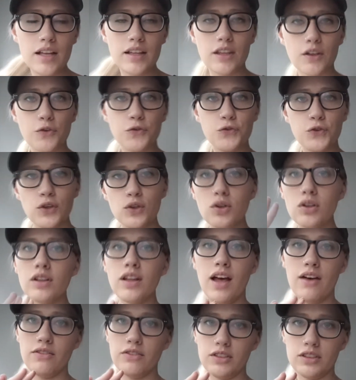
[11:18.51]
fuel
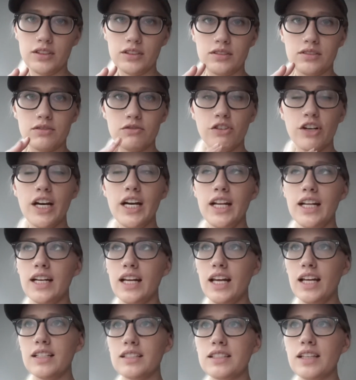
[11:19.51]
level reading
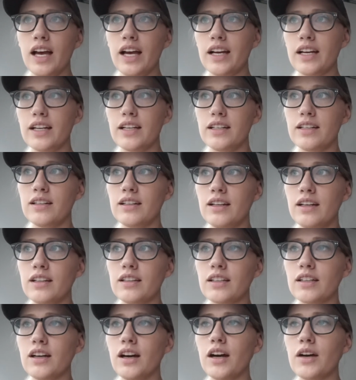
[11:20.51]
inside
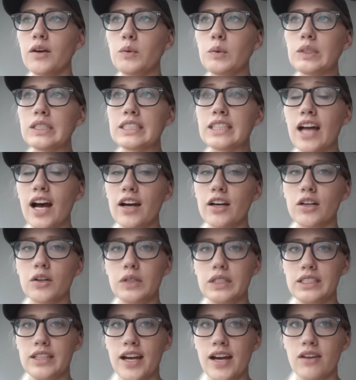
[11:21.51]
the car was not
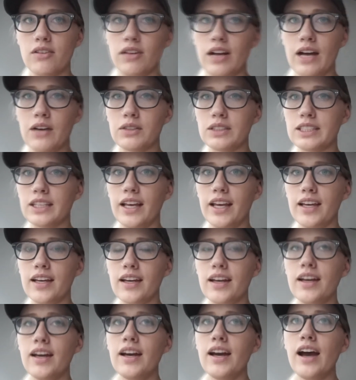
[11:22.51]
going down. I was like,
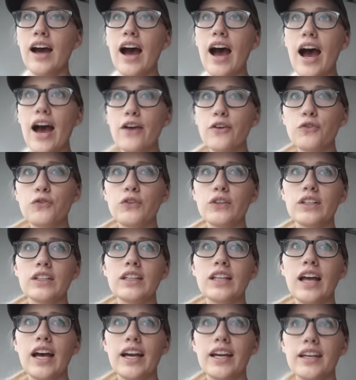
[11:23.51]
I feel
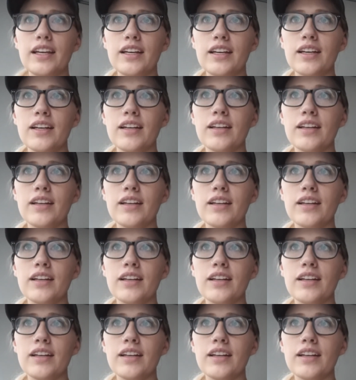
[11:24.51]
like,